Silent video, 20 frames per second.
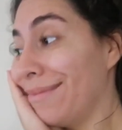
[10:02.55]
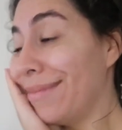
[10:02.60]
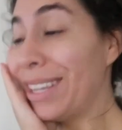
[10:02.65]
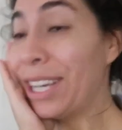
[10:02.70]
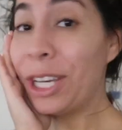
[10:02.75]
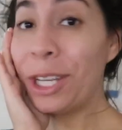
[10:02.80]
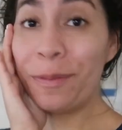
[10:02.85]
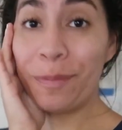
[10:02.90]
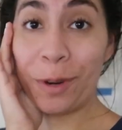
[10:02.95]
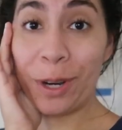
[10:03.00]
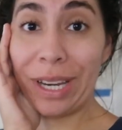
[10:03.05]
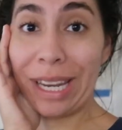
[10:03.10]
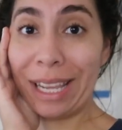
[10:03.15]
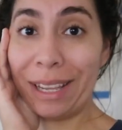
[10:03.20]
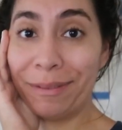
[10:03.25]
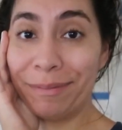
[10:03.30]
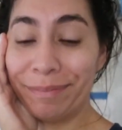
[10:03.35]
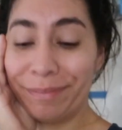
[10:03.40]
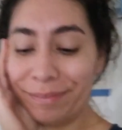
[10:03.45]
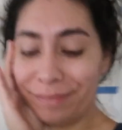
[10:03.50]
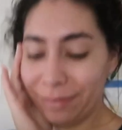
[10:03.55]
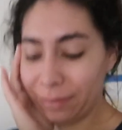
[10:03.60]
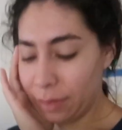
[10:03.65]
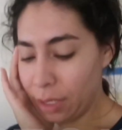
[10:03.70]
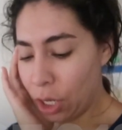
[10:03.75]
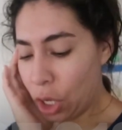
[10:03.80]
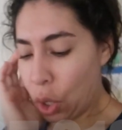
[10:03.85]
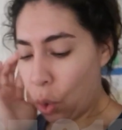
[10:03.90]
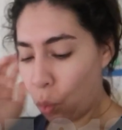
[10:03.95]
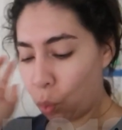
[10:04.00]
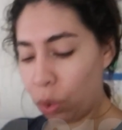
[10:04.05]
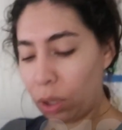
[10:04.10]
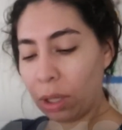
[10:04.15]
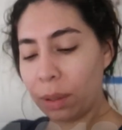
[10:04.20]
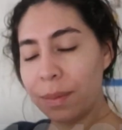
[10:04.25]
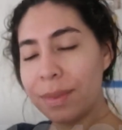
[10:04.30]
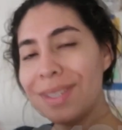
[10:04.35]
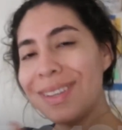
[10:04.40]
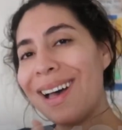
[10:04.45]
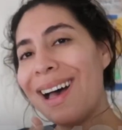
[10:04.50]
Good morning.
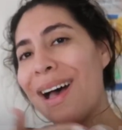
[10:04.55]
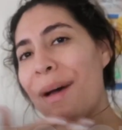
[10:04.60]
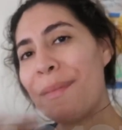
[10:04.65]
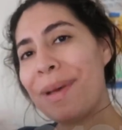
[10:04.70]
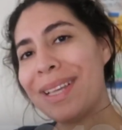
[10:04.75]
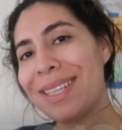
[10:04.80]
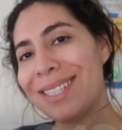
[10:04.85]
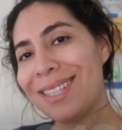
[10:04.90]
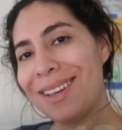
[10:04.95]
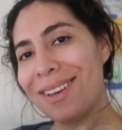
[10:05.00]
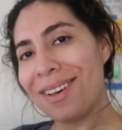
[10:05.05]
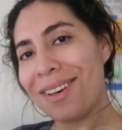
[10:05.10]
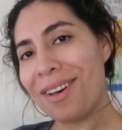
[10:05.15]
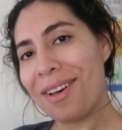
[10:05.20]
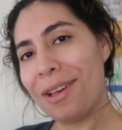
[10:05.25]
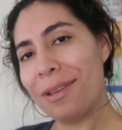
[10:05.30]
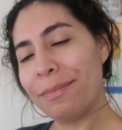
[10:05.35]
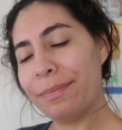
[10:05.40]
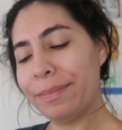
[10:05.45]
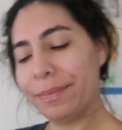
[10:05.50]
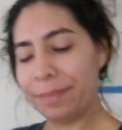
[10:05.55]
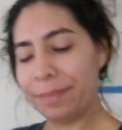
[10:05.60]
Welcome to hotmess.com.